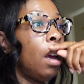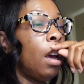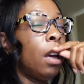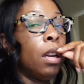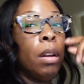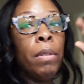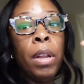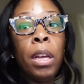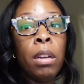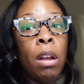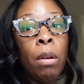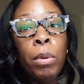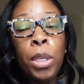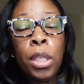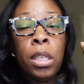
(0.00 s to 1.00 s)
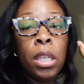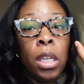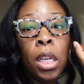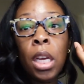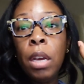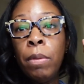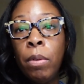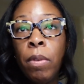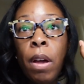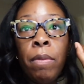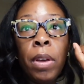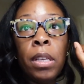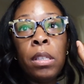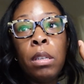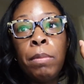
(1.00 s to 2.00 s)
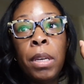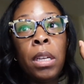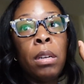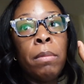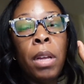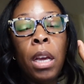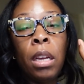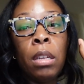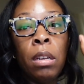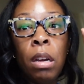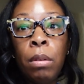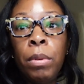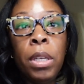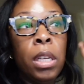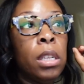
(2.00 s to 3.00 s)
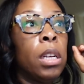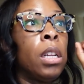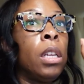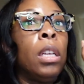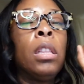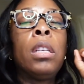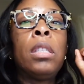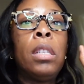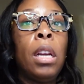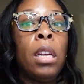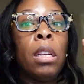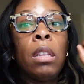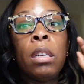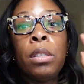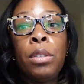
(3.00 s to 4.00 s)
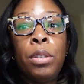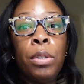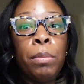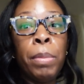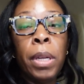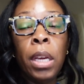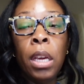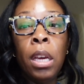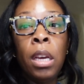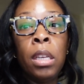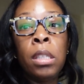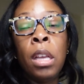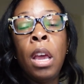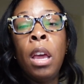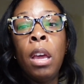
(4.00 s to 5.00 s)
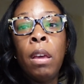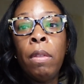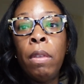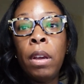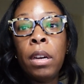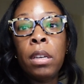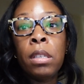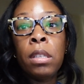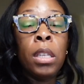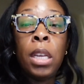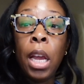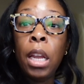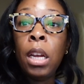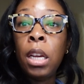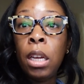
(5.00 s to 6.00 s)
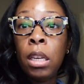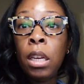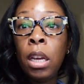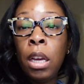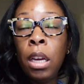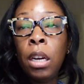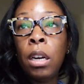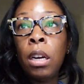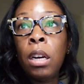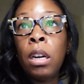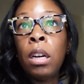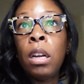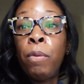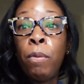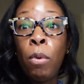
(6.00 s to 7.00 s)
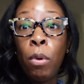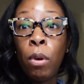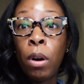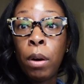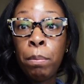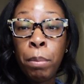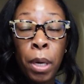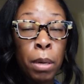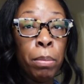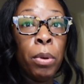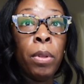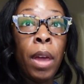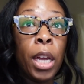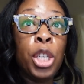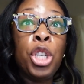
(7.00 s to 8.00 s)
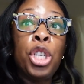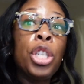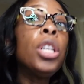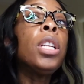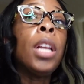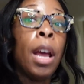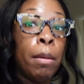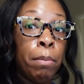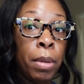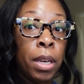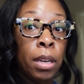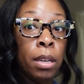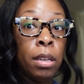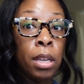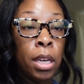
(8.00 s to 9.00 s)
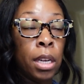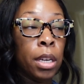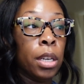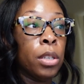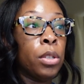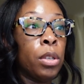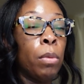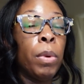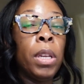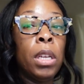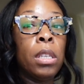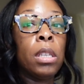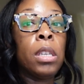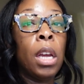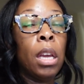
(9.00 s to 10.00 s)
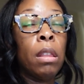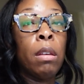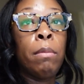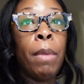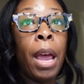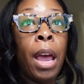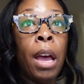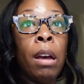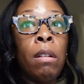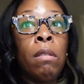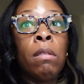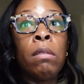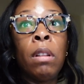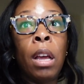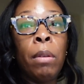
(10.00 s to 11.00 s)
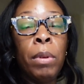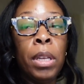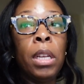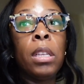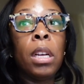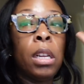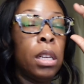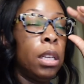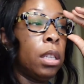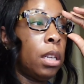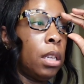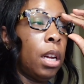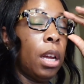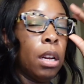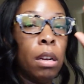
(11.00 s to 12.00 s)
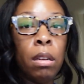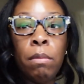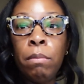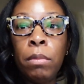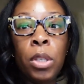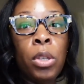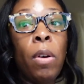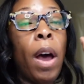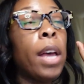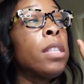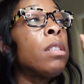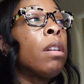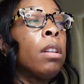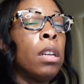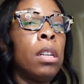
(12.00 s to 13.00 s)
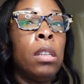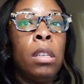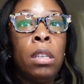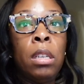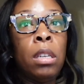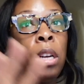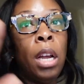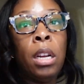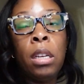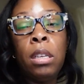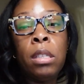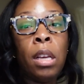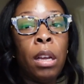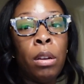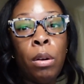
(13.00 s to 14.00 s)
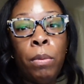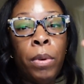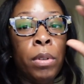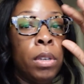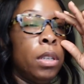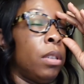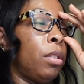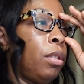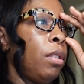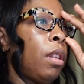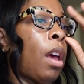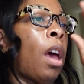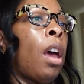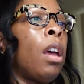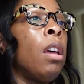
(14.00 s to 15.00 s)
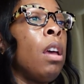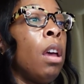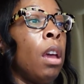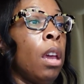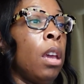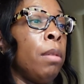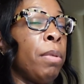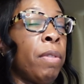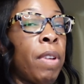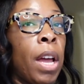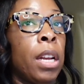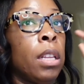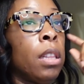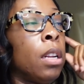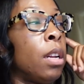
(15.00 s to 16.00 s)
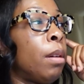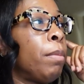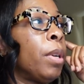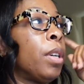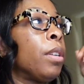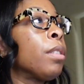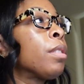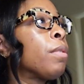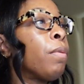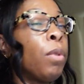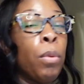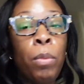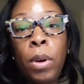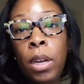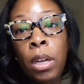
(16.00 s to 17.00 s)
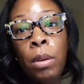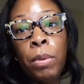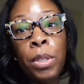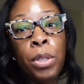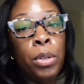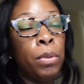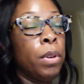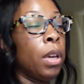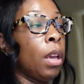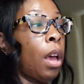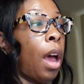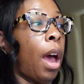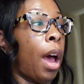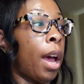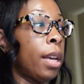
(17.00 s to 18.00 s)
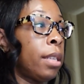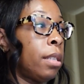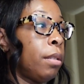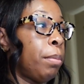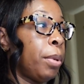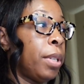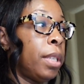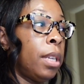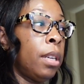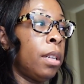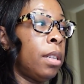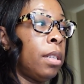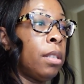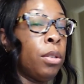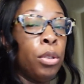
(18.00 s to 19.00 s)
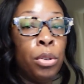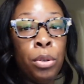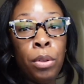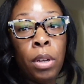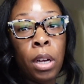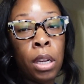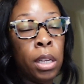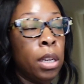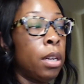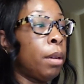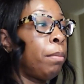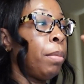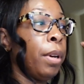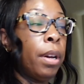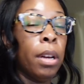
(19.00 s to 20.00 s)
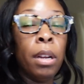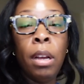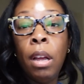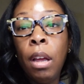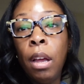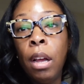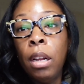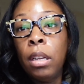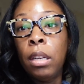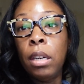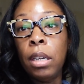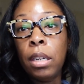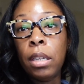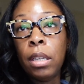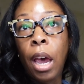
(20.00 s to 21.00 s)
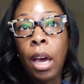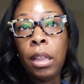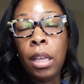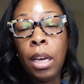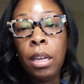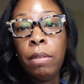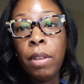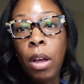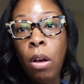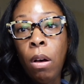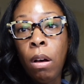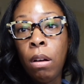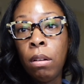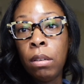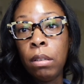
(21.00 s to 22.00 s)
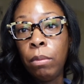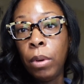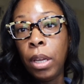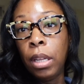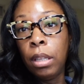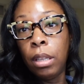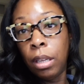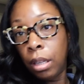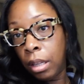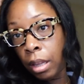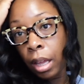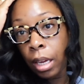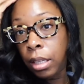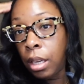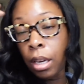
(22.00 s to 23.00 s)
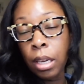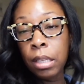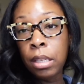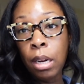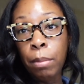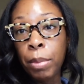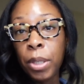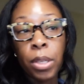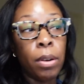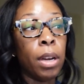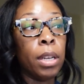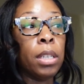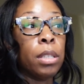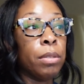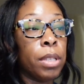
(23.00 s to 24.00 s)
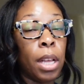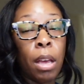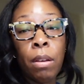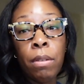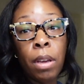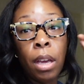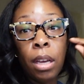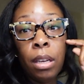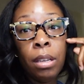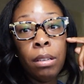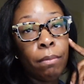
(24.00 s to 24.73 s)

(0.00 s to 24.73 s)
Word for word: And they were like, no, we just need to give a rough estimate. And I'm like, no, we need to clean this data. There's duplicates. There's data in here for people that should not be in here. So we need to take them out. Like, we need to clean the data. So I started cleaning the data. He's like, no, we don't need to do that. He provided the numbers for what he was doing. I still proceeded to do the cleanup, but look, at the end of the call, they took his number, so I just was like, okay.